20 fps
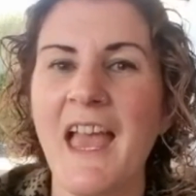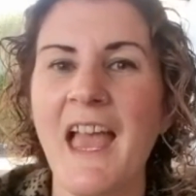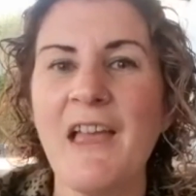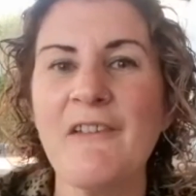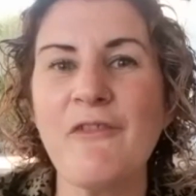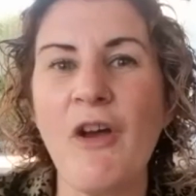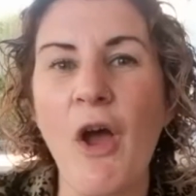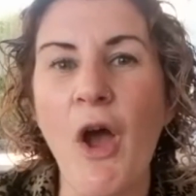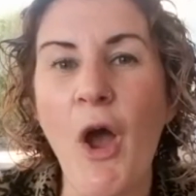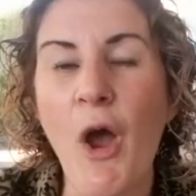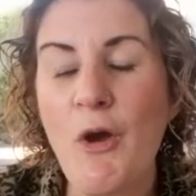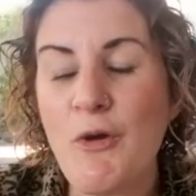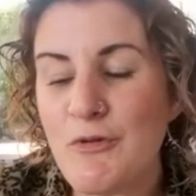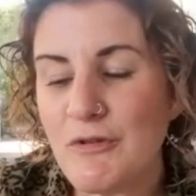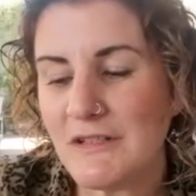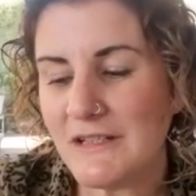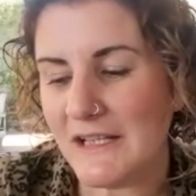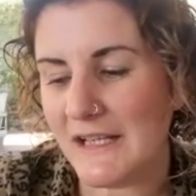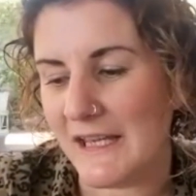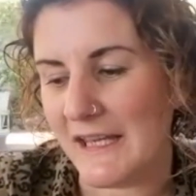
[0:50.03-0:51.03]
If
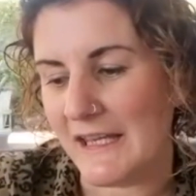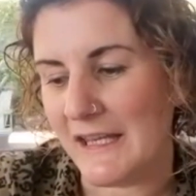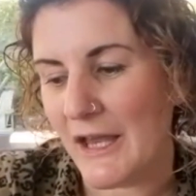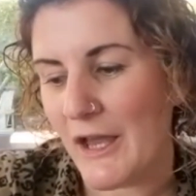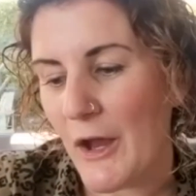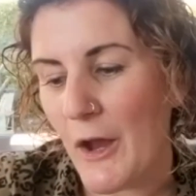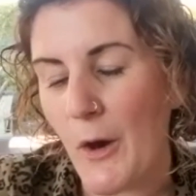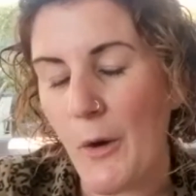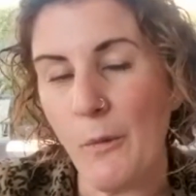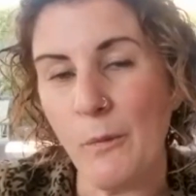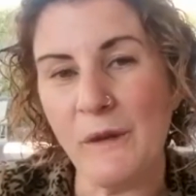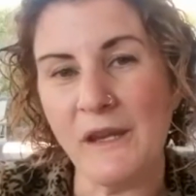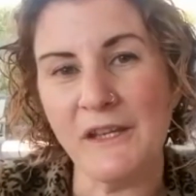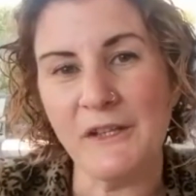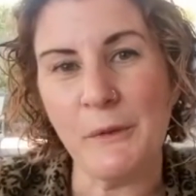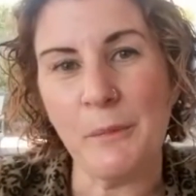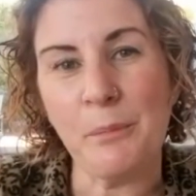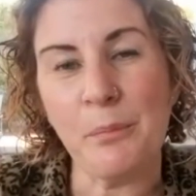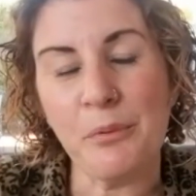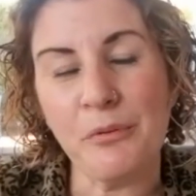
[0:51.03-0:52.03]
only we
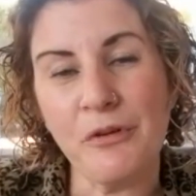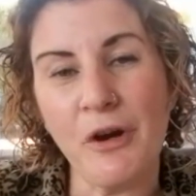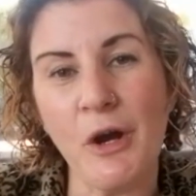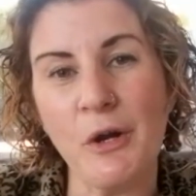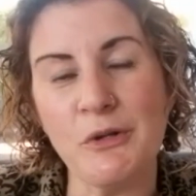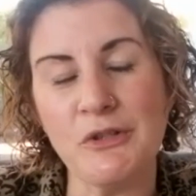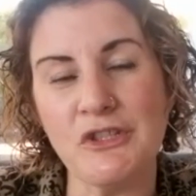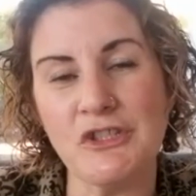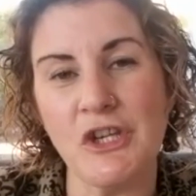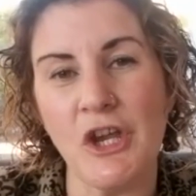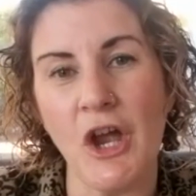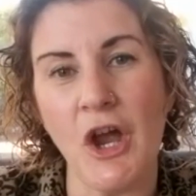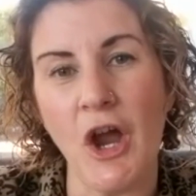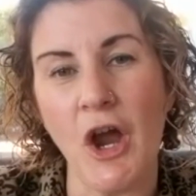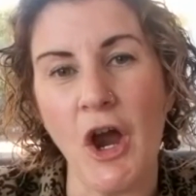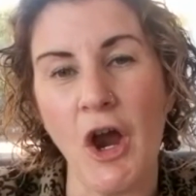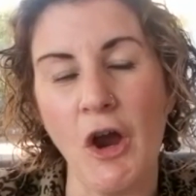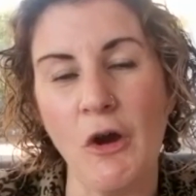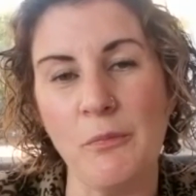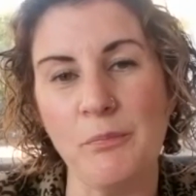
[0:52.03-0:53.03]
could approach
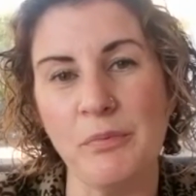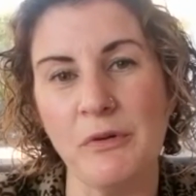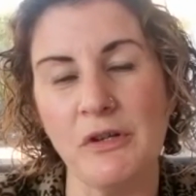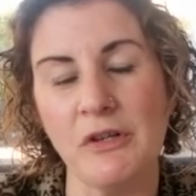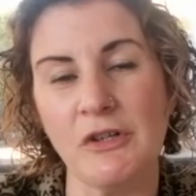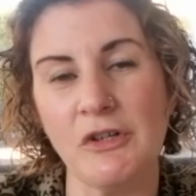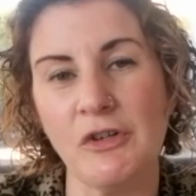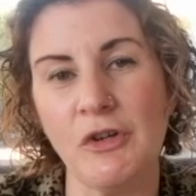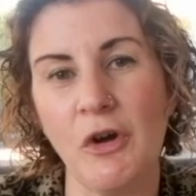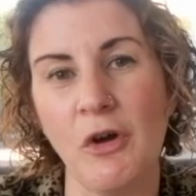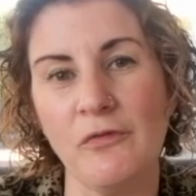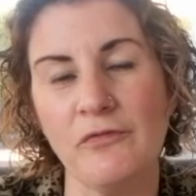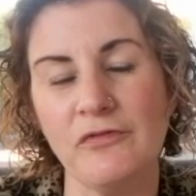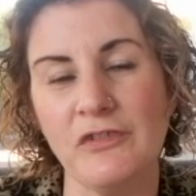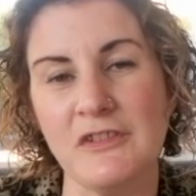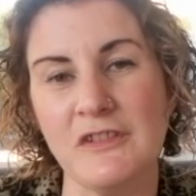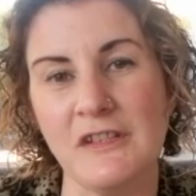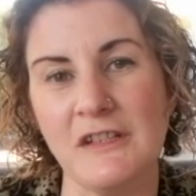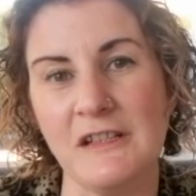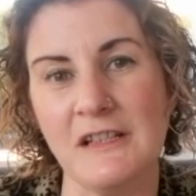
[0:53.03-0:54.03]
hope
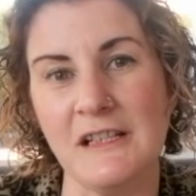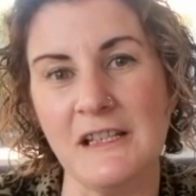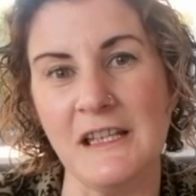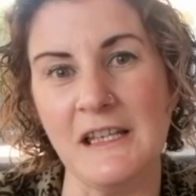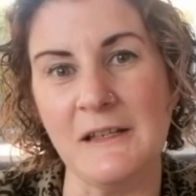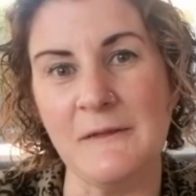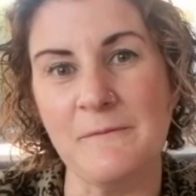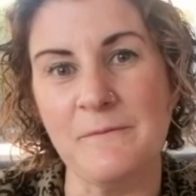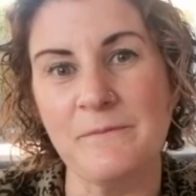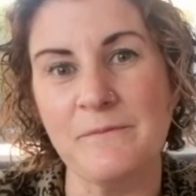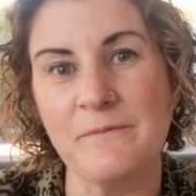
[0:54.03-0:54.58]
confidently,